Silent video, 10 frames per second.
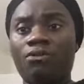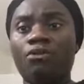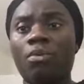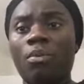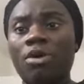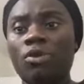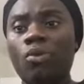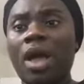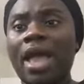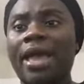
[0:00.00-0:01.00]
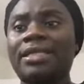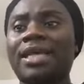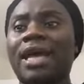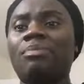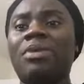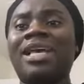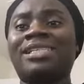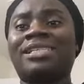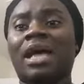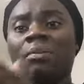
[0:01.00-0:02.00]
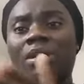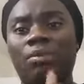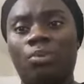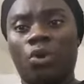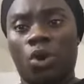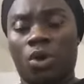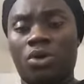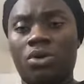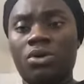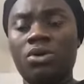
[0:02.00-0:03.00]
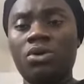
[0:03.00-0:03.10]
of your body, where it can be a stumbling block